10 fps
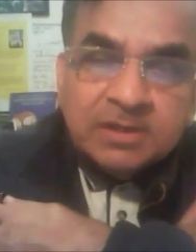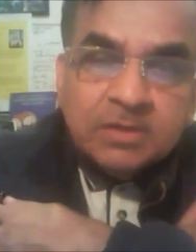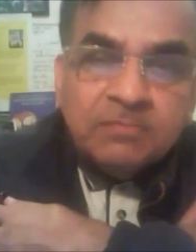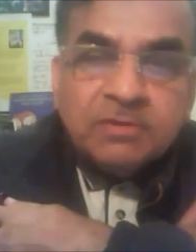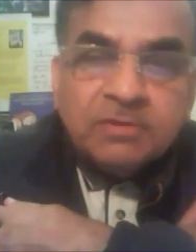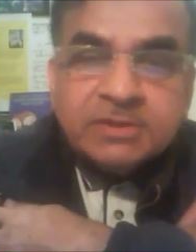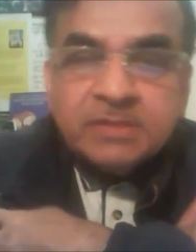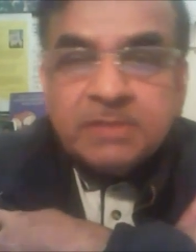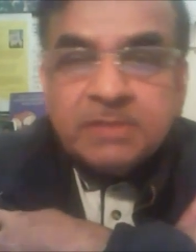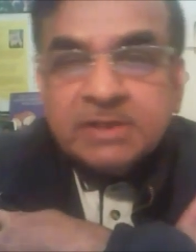
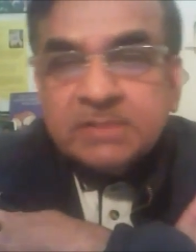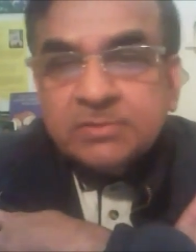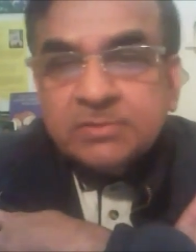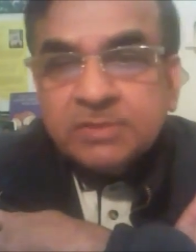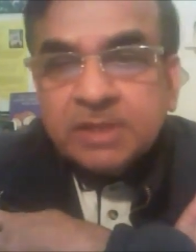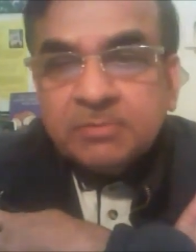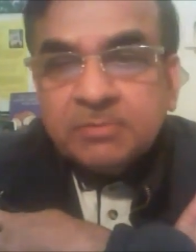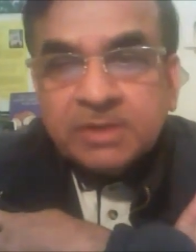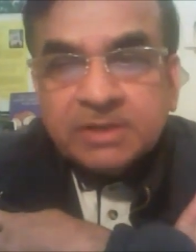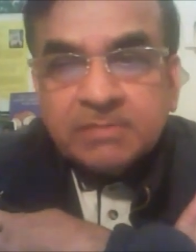forcing victims to take
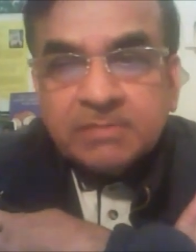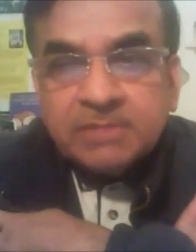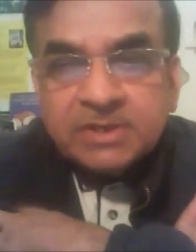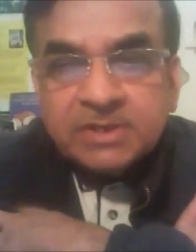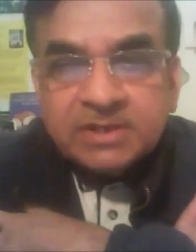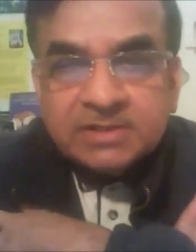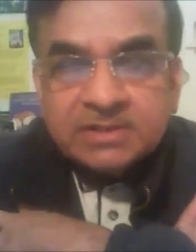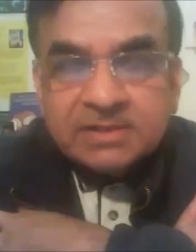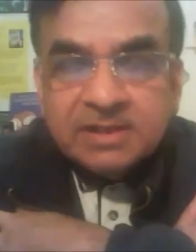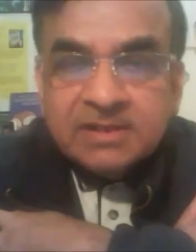protective
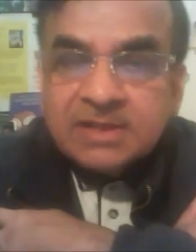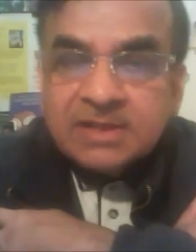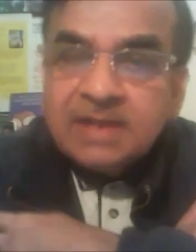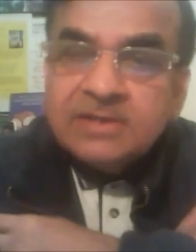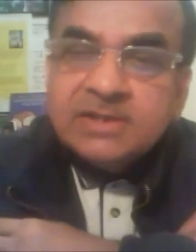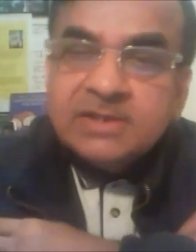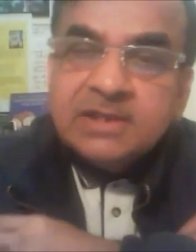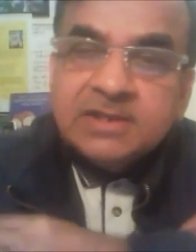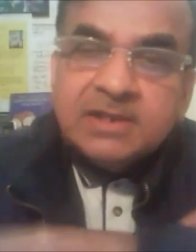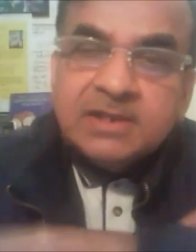measures, silencing
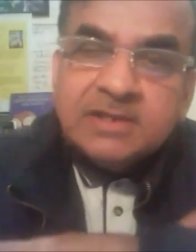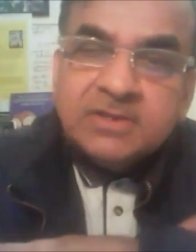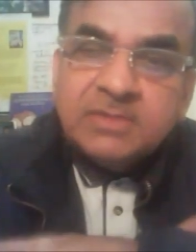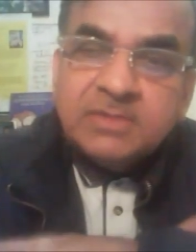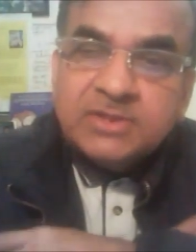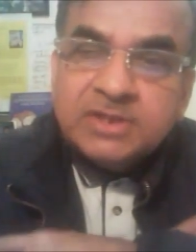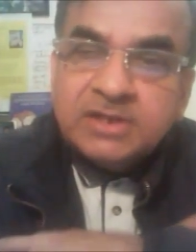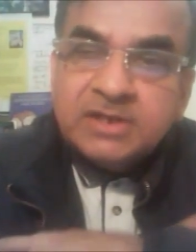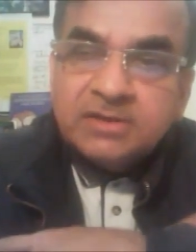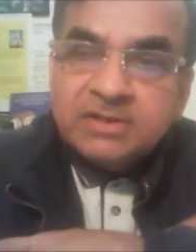residents of
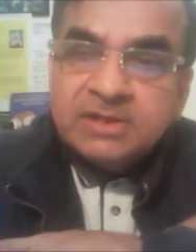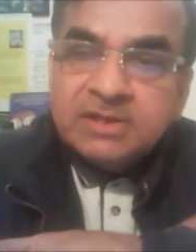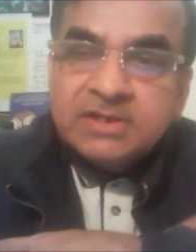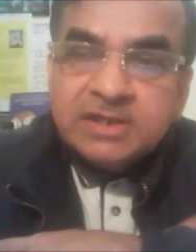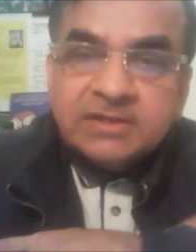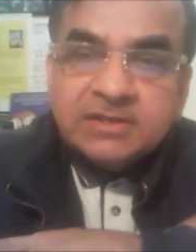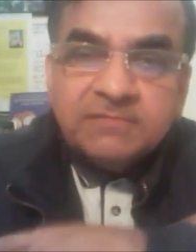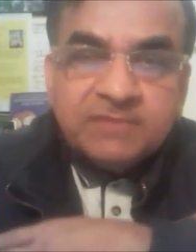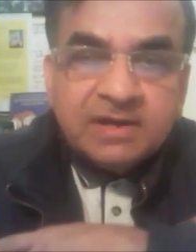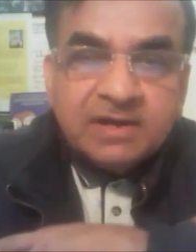ancient origin, injecting
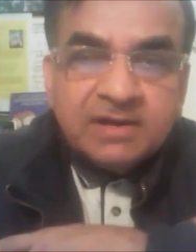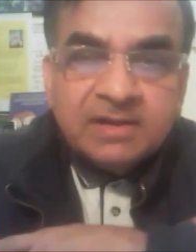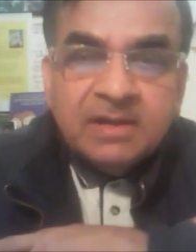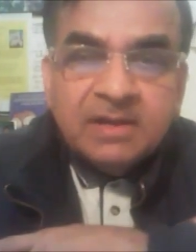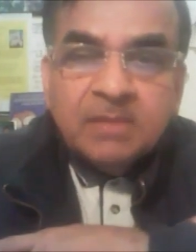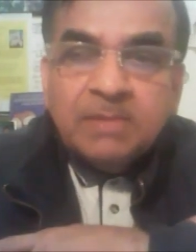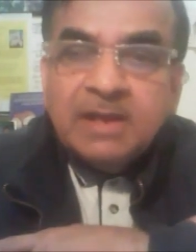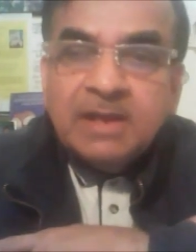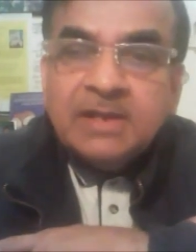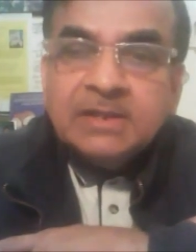fear,
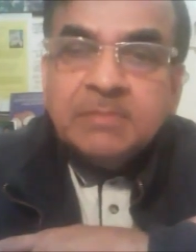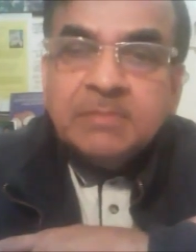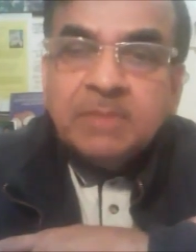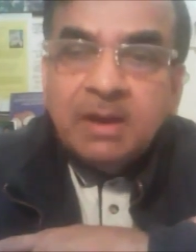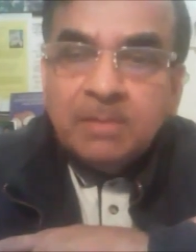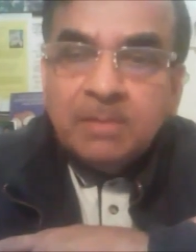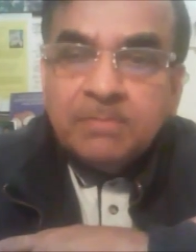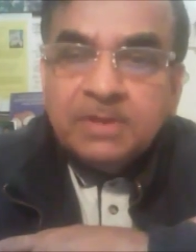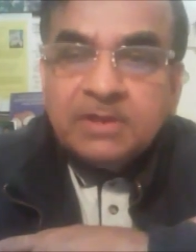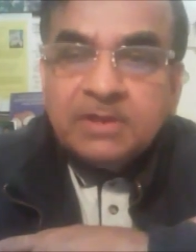piling them up
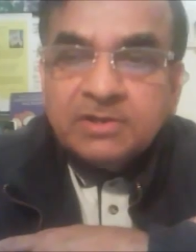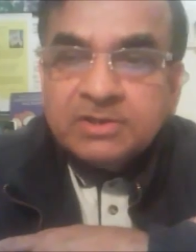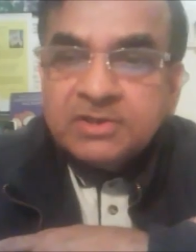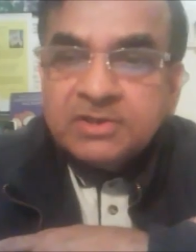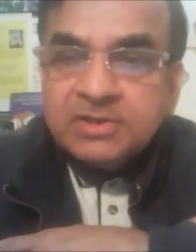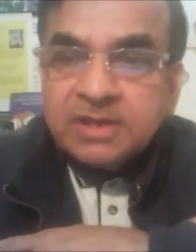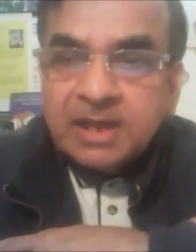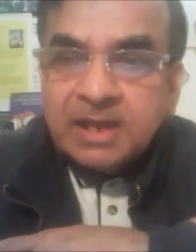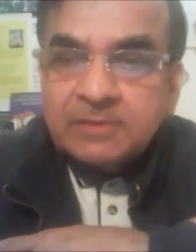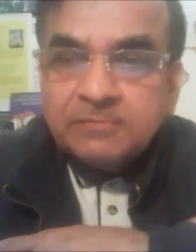in concentration
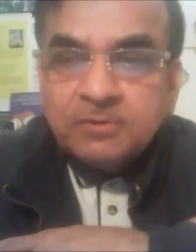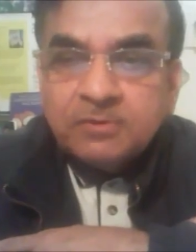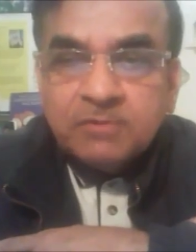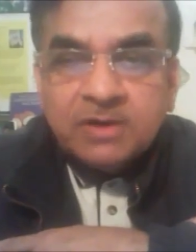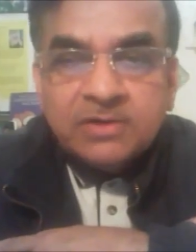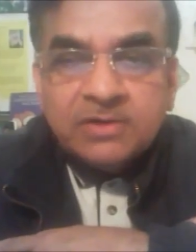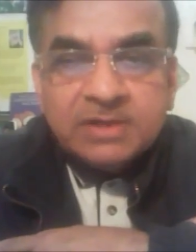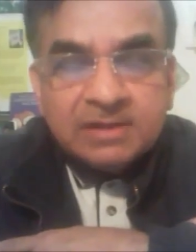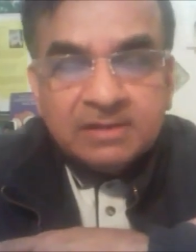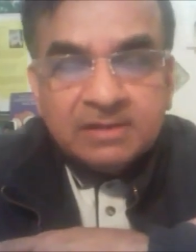camps for war on terror,